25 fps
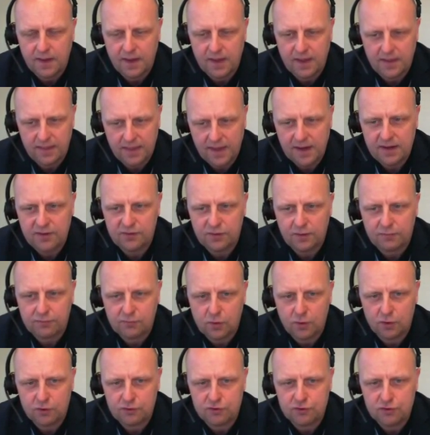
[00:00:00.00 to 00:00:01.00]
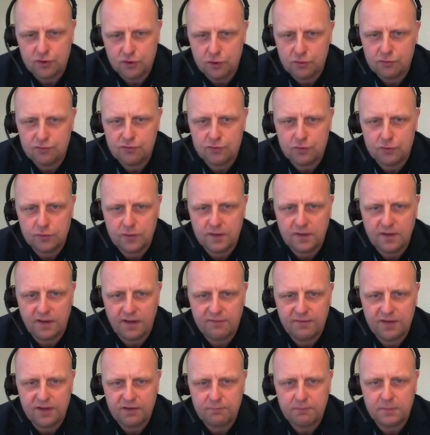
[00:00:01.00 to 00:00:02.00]
And that is, of course, due to the
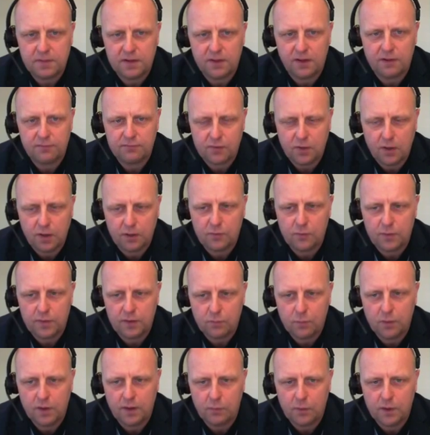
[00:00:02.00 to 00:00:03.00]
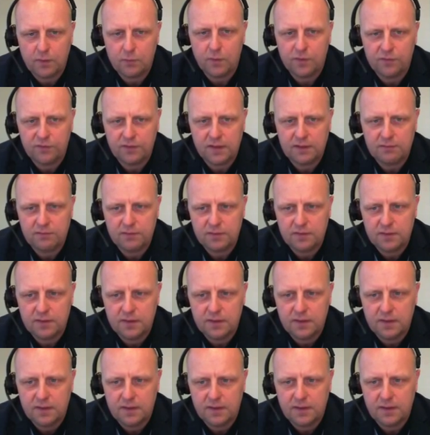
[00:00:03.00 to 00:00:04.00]
divestment of Concrete, where we received
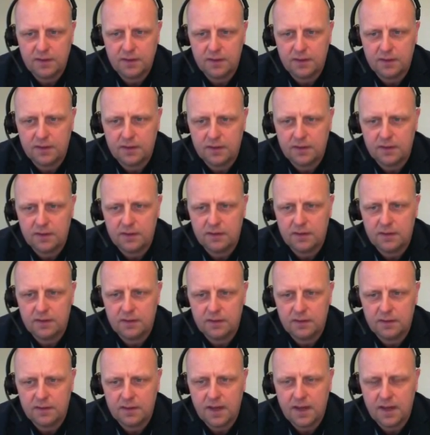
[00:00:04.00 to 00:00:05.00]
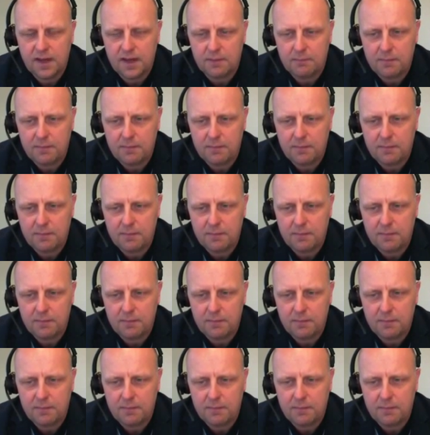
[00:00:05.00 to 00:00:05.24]
a